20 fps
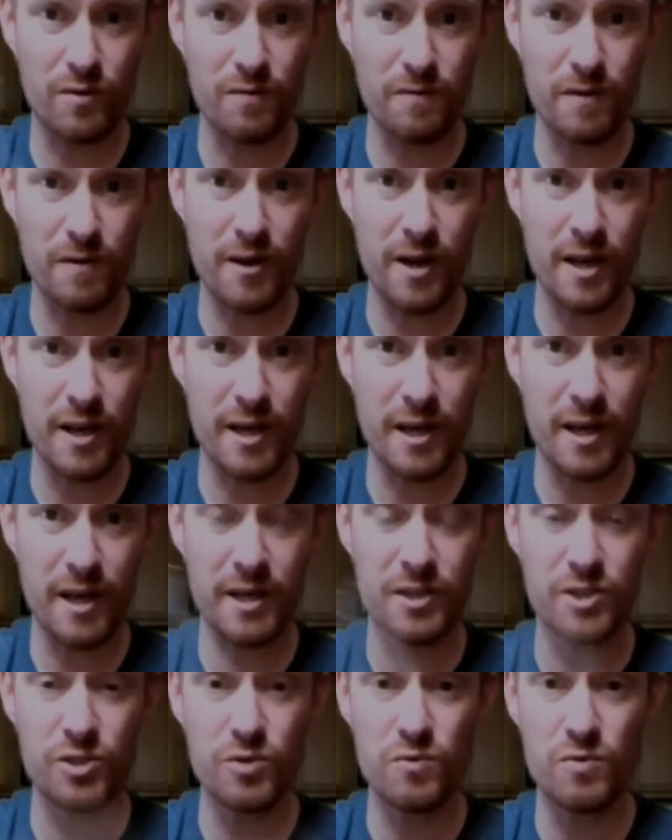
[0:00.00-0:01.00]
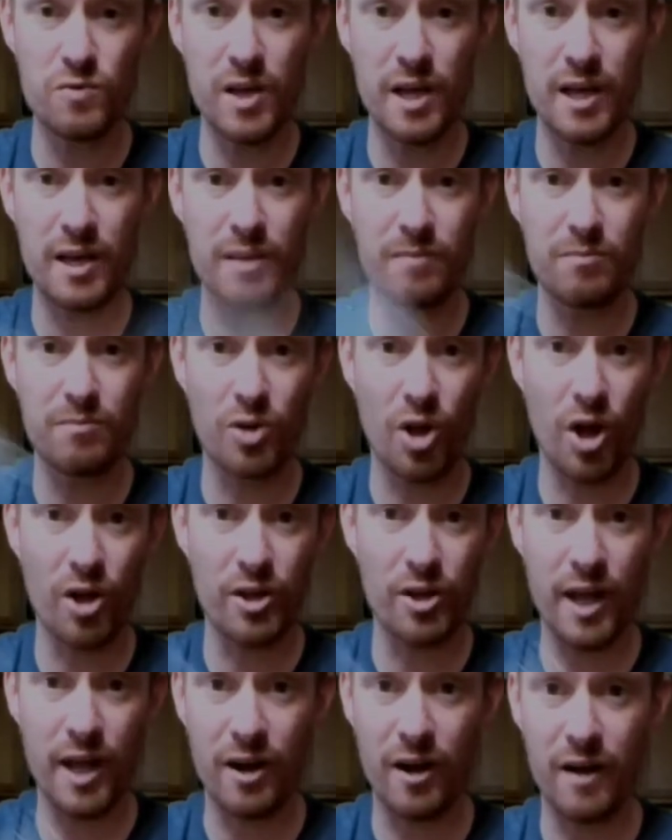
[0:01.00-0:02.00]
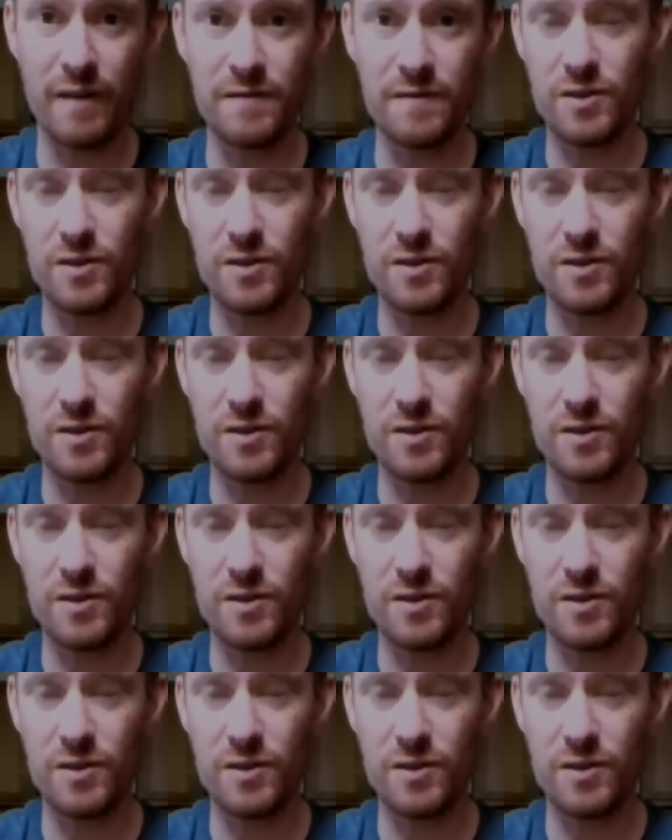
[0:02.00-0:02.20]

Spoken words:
Faraday cage, you can block that off.